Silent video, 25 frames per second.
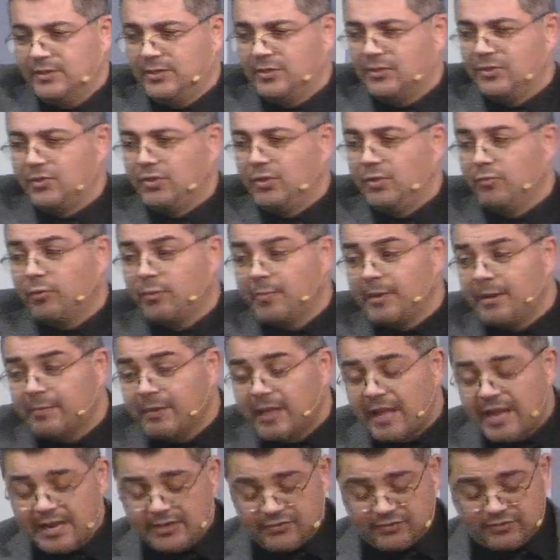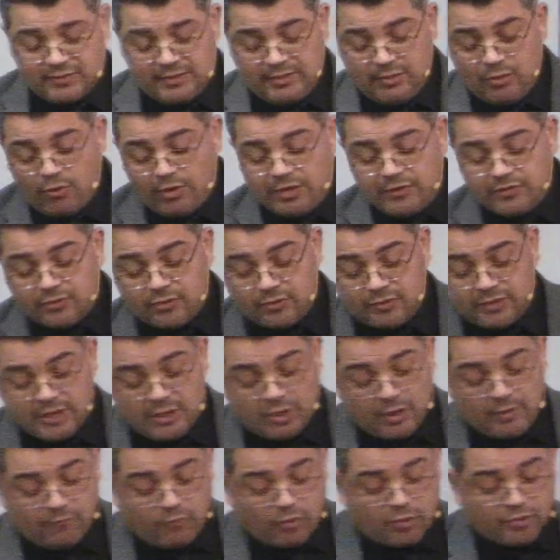Amen. You will be blessed. And notice,
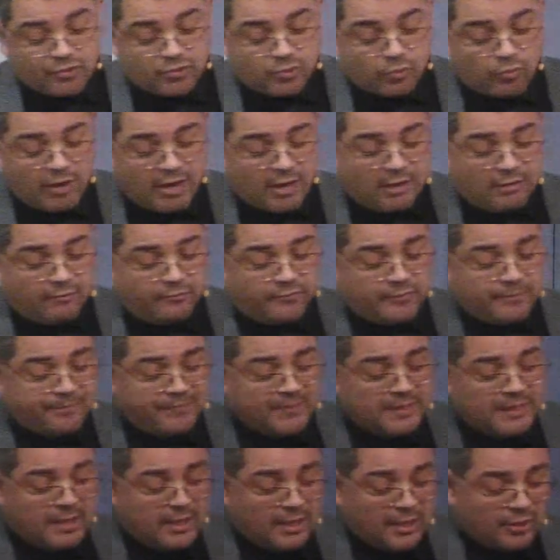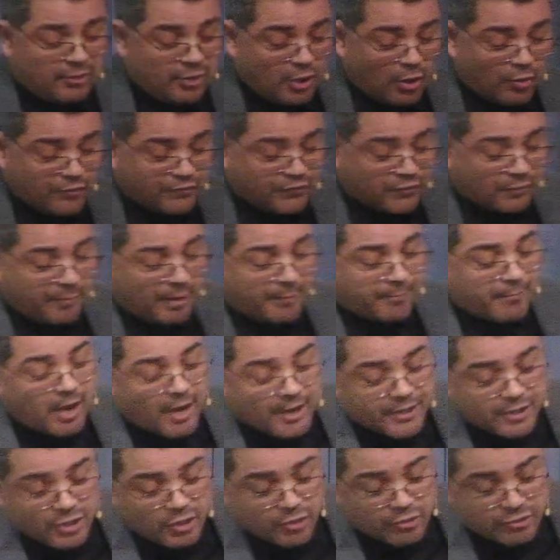continuing in verse 12, those from
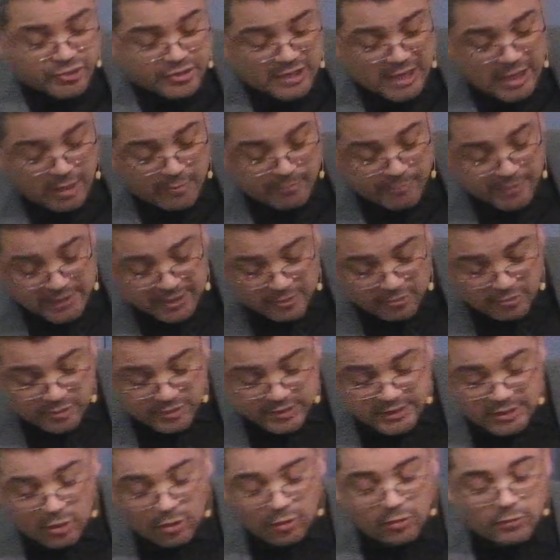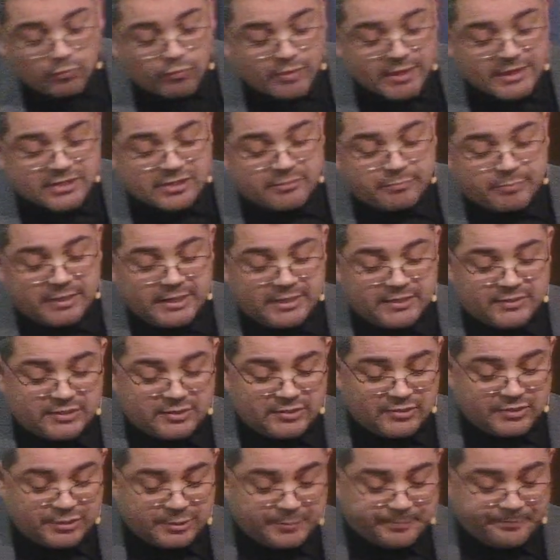among you shall build the old waste
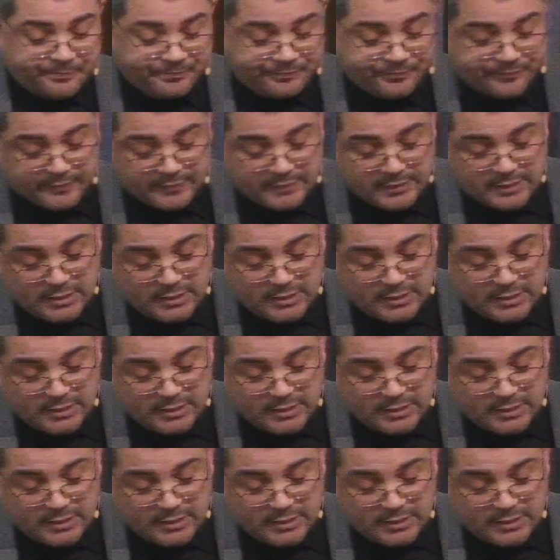places.